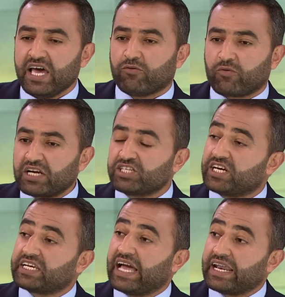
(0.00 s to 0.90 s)

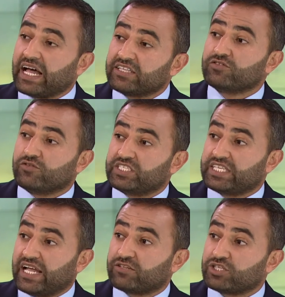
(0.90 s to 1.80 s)
Russia can
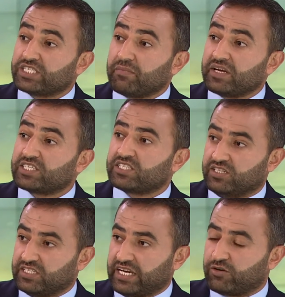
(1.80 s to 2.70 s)
understand to some
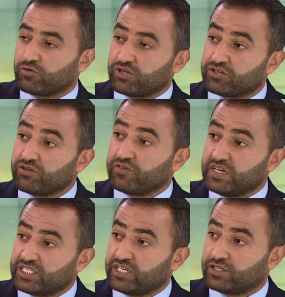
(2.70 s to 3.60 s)
extent, according to the
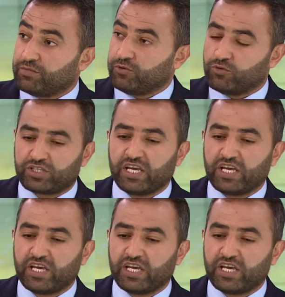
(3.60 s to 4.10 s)
recent report,